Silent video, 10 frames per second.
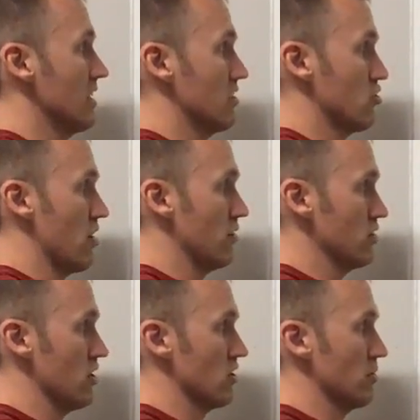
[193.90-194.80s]
It travels
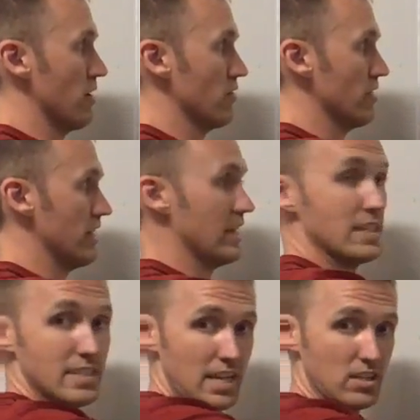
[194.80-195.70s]
along the boundary.
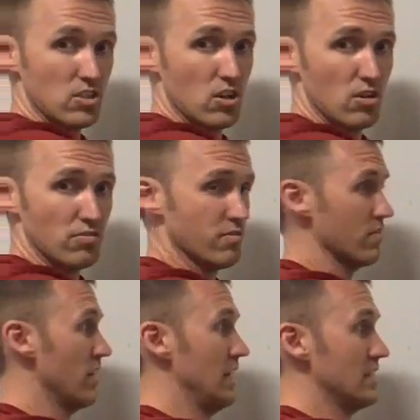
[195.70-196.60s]
It takes off
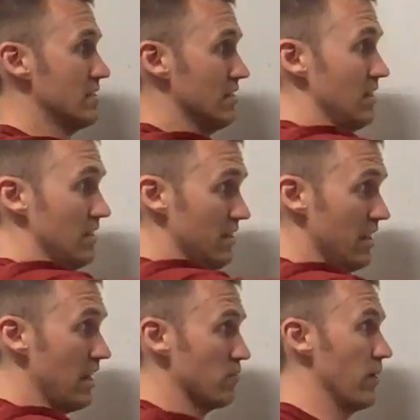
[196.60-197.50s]
as the
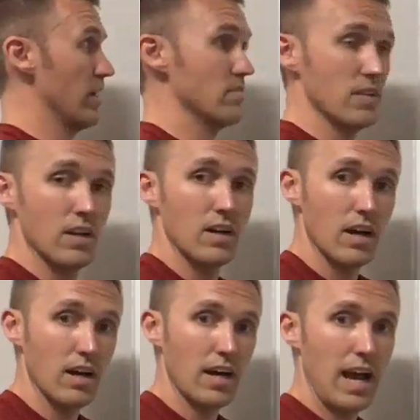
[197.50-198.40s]
head wave
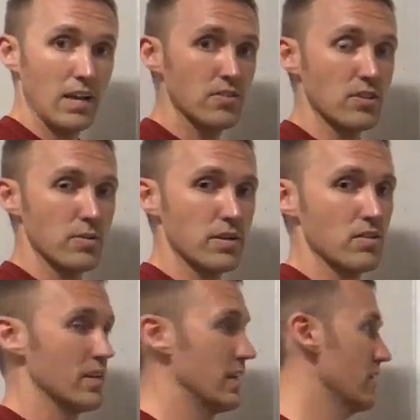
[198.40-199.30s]
at the
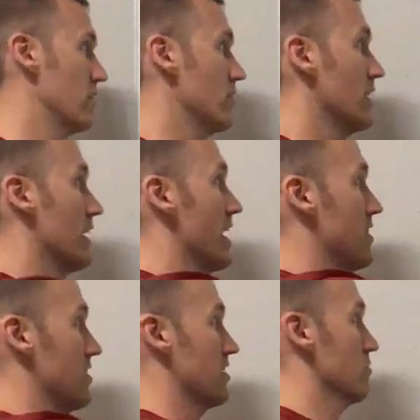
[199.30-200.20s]
critical angle,
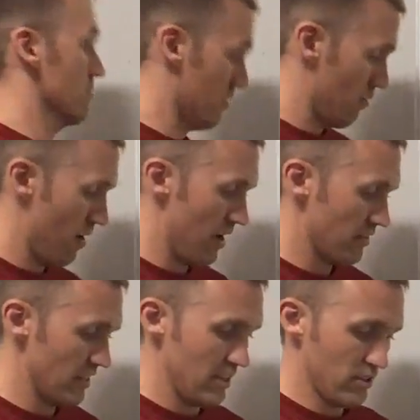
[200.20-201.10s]
and then it
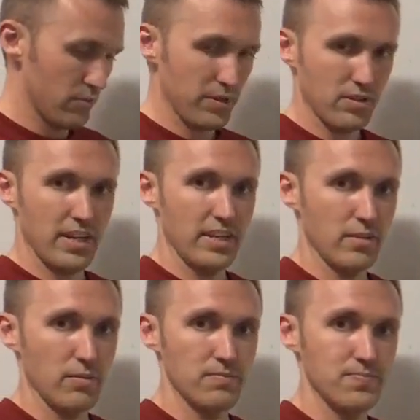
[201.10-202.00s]
arrives at the critical
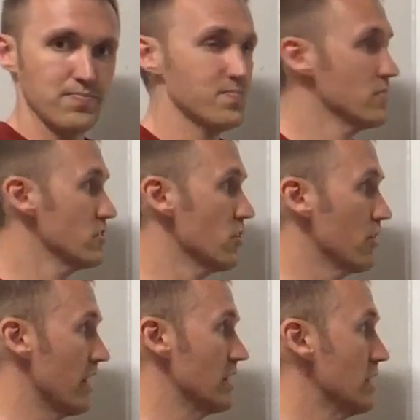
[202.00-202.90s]
angle. So
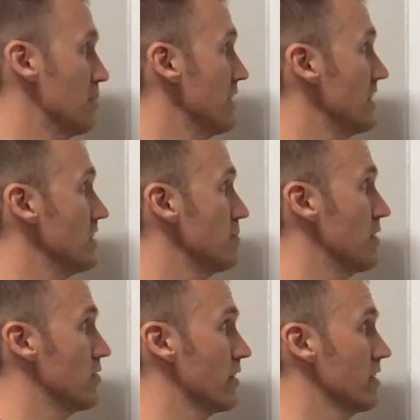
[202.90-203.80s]
again, completely
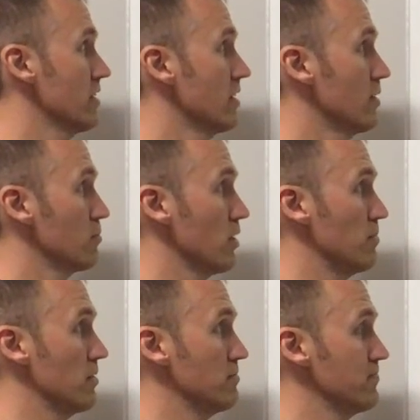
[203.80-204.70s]
symmetric
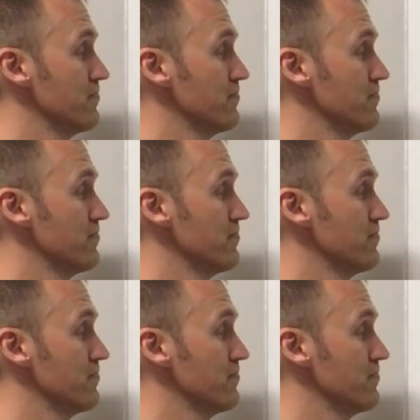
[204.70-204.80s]
problem.